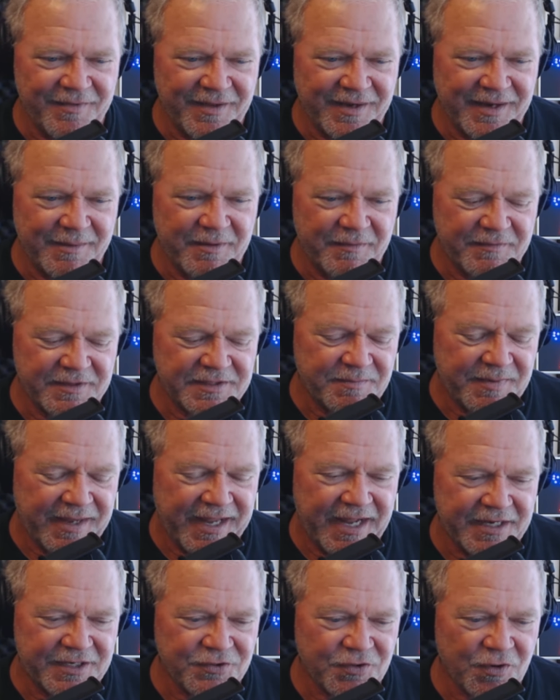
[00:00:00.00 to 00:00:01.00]
The name of his
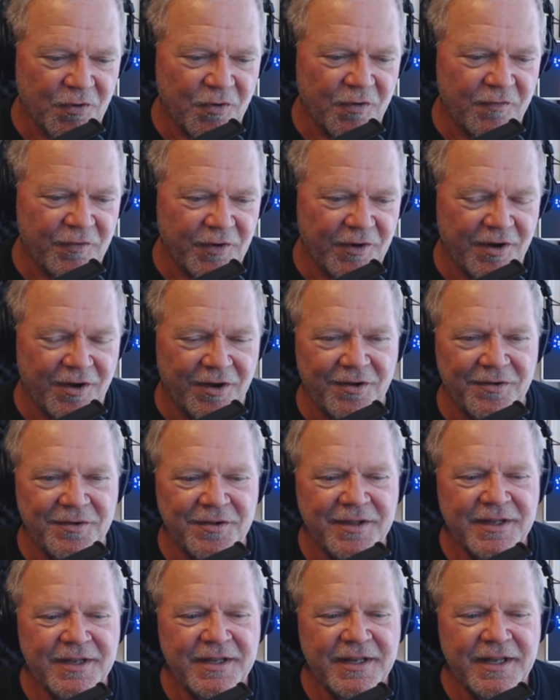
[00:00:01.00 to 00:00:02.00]
band is Overhaul,
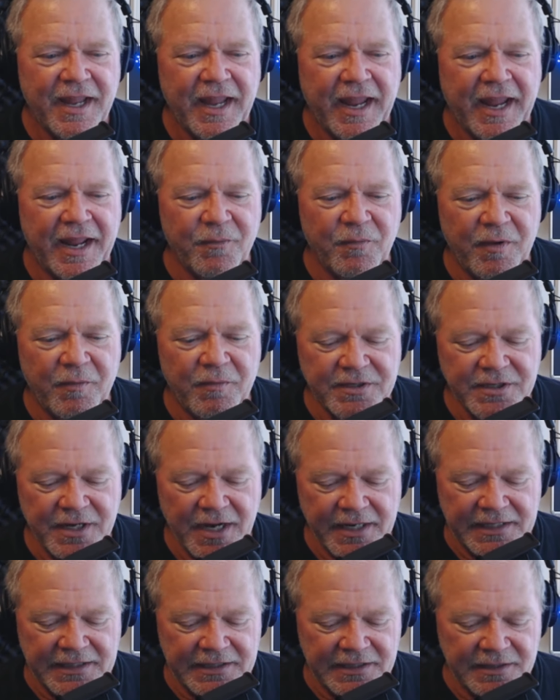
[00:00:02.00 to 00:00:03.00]
and we were
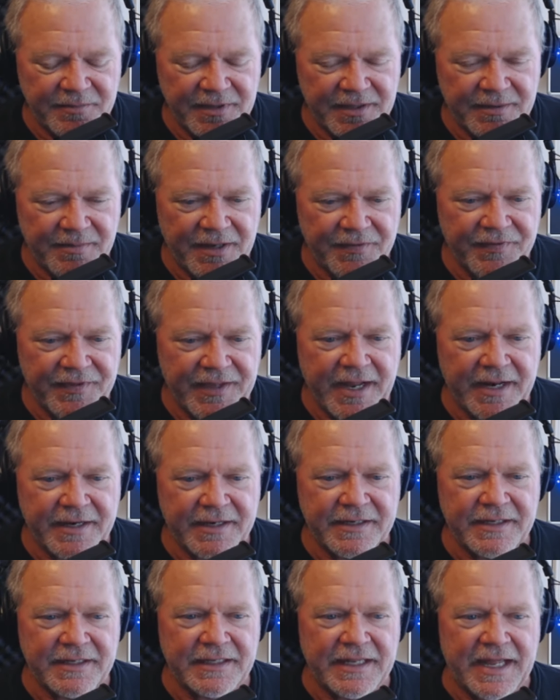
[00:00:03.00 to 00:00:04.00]
talking a little bit about that
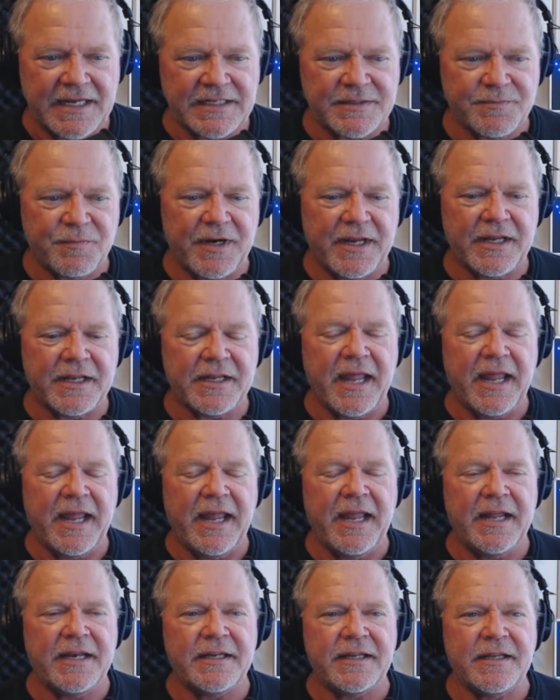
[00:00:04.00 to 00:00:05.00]
in the last break.
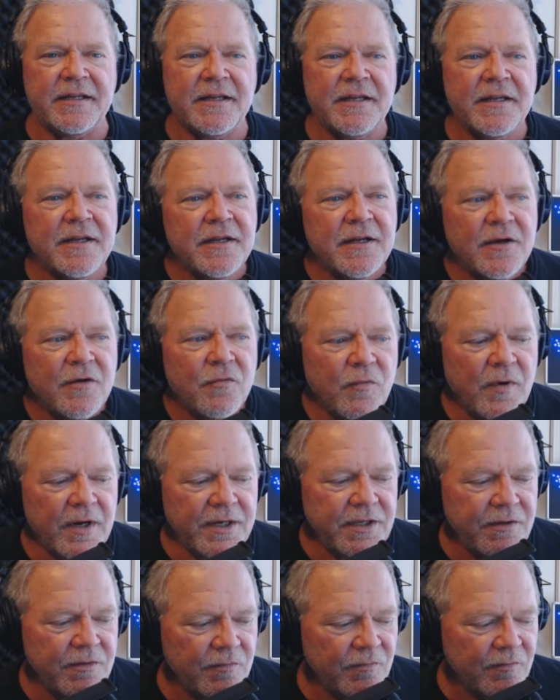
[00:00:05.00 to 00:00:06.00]
Andy, what
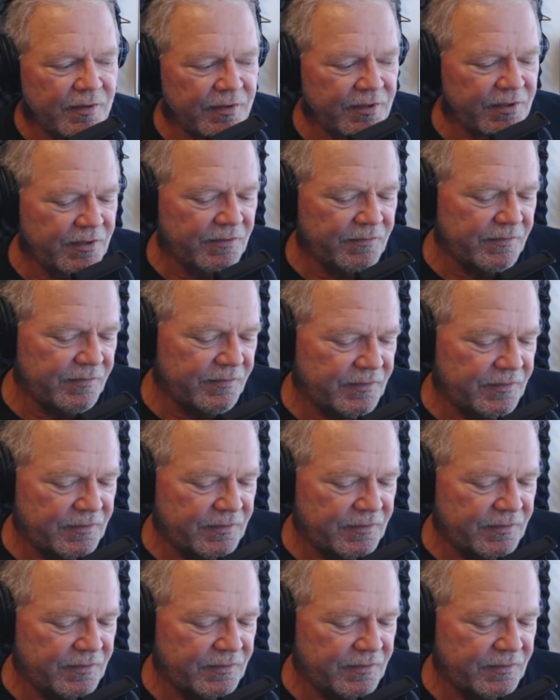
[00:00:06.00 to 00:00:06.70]
do you what, you know?